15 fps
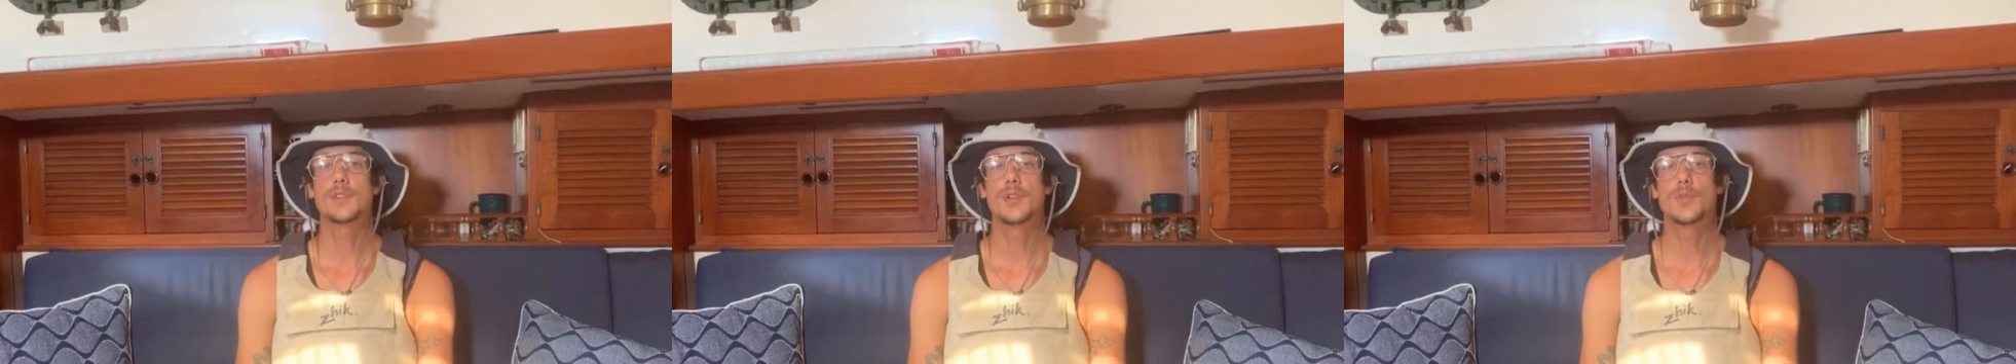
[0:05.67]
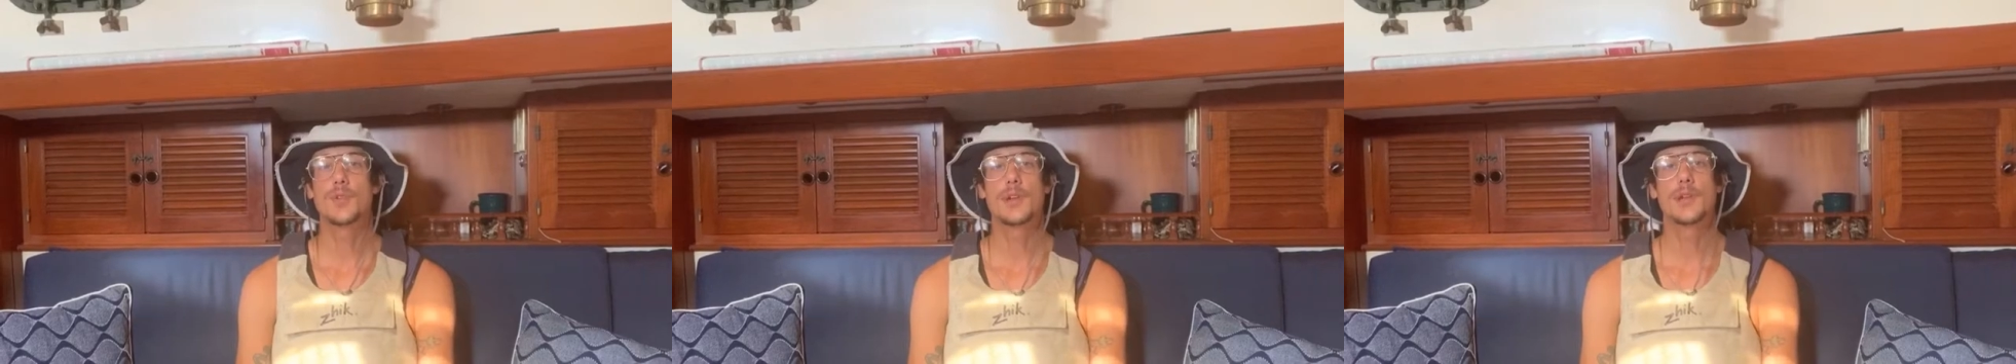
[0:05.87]

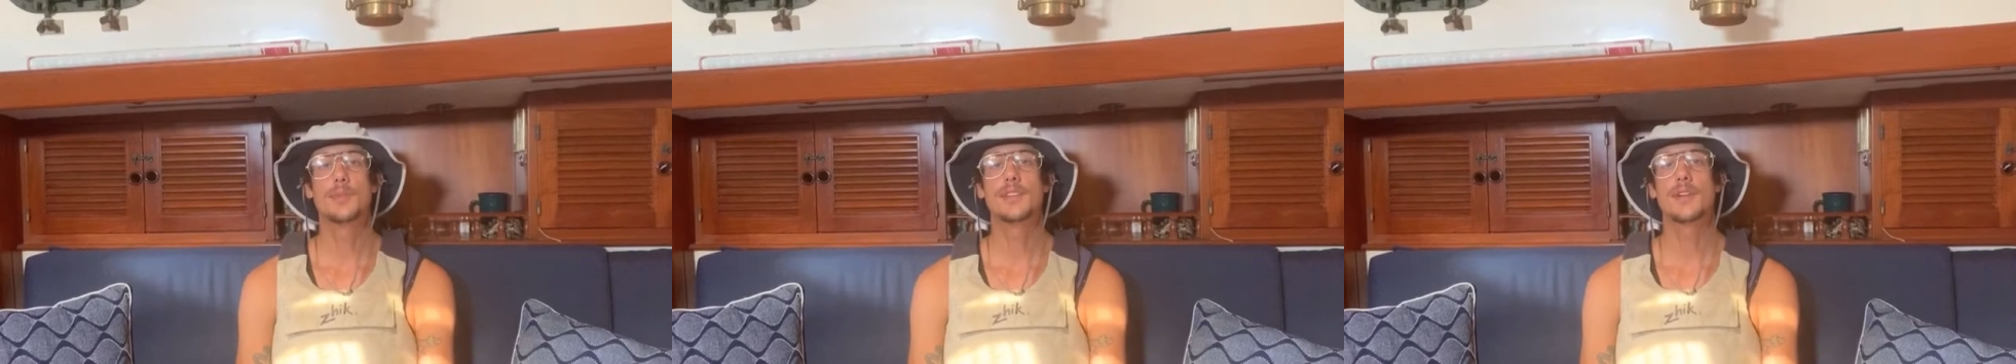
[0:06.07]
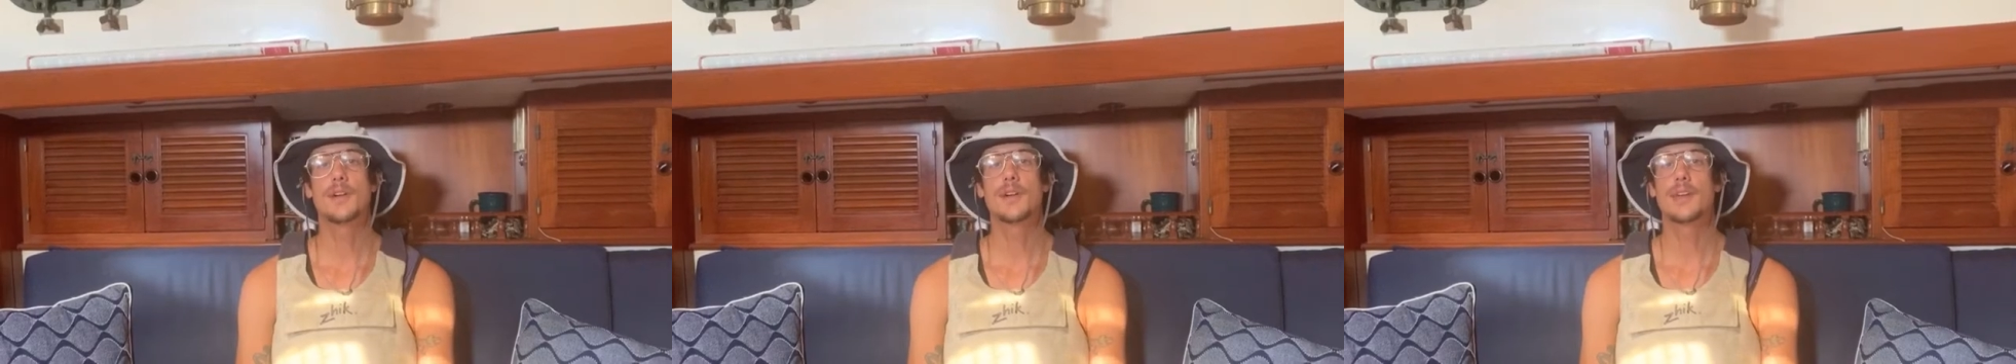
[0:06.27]
we're going to be
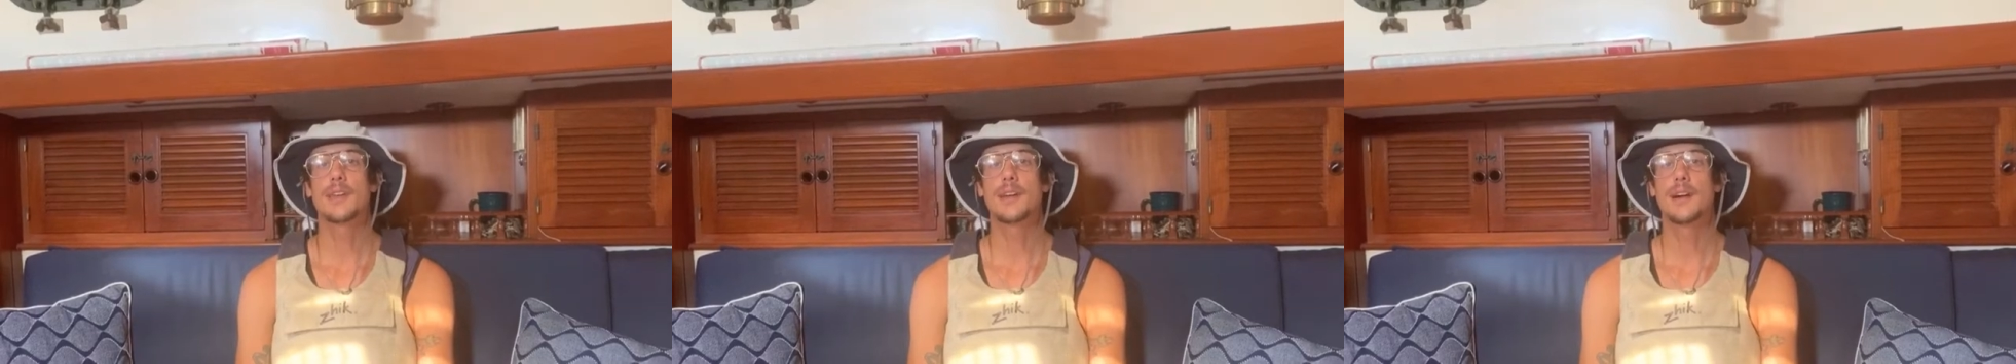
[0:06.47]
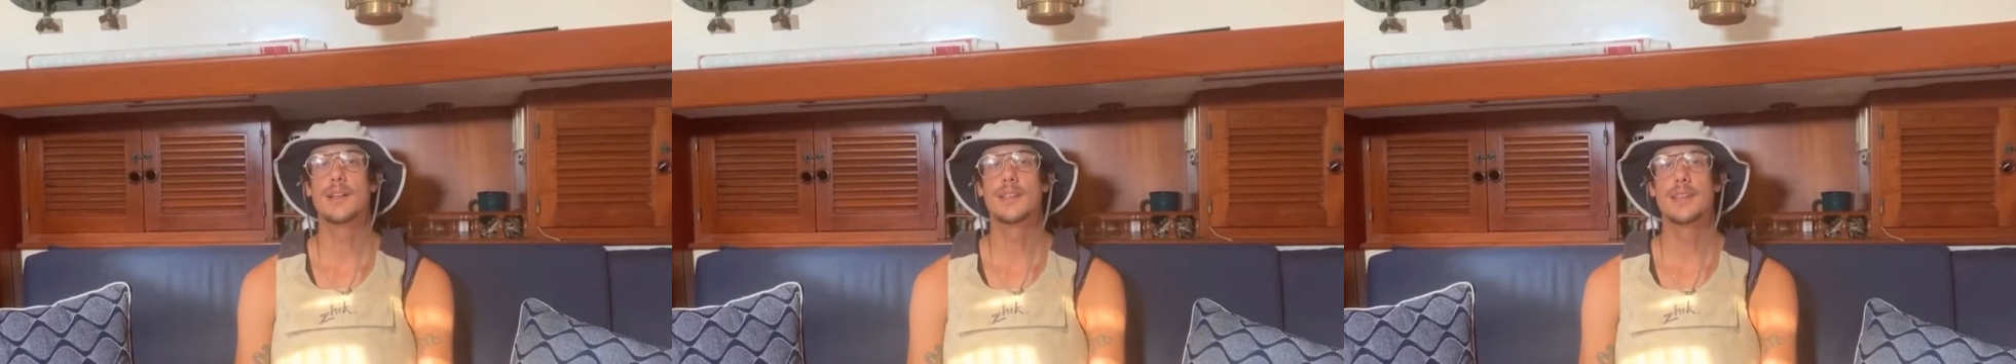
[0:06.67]

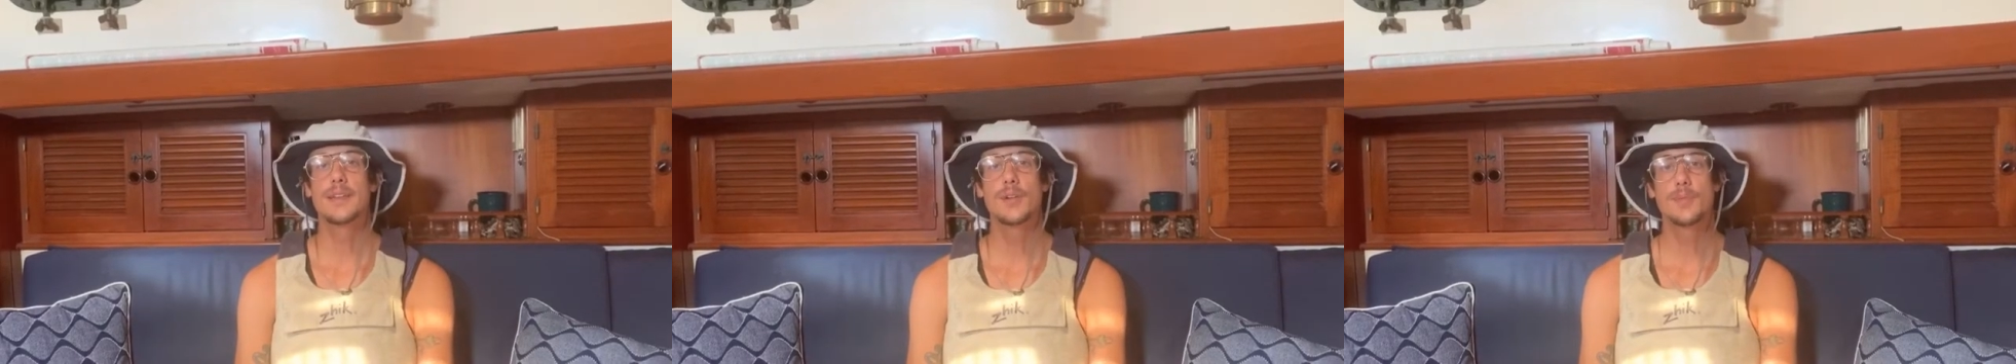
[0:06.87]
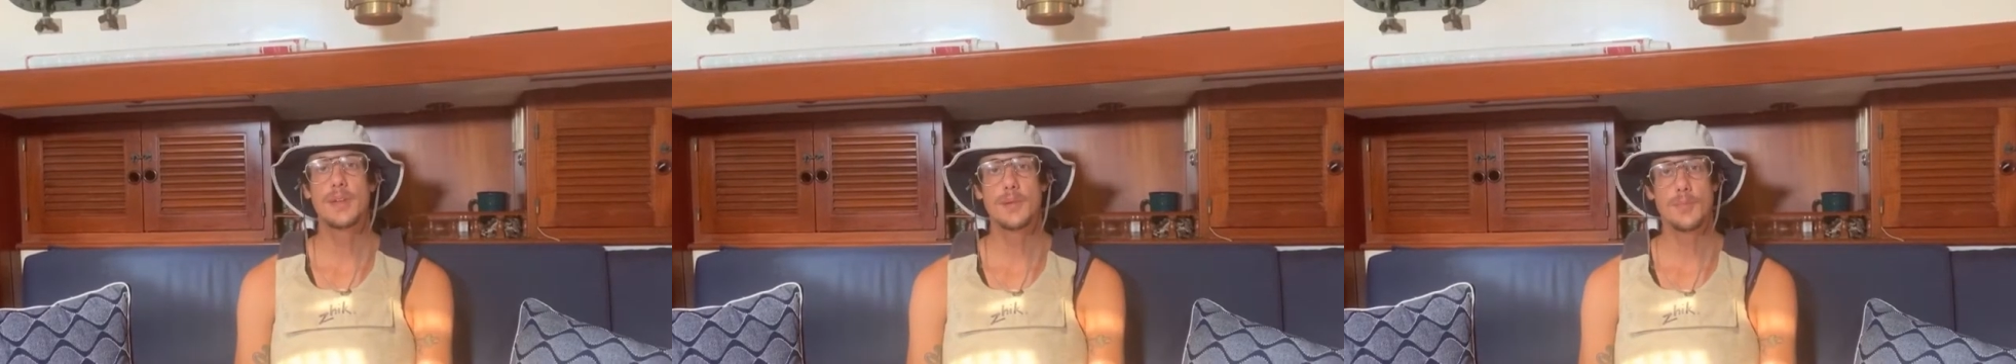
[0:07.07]
talking a
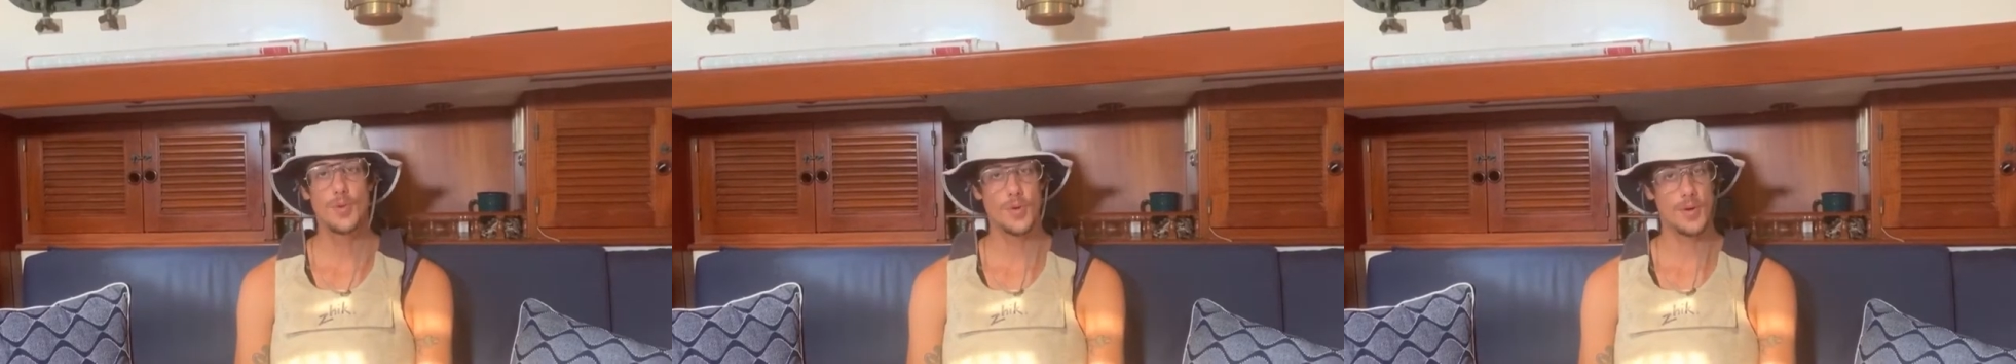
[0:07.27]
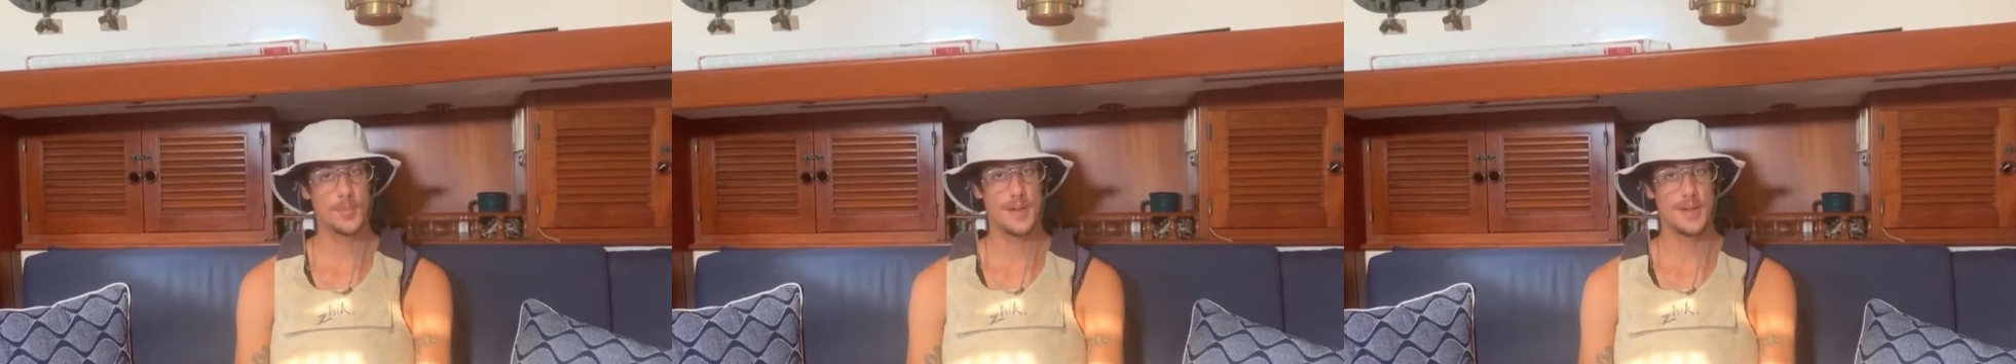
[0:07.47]
little bit more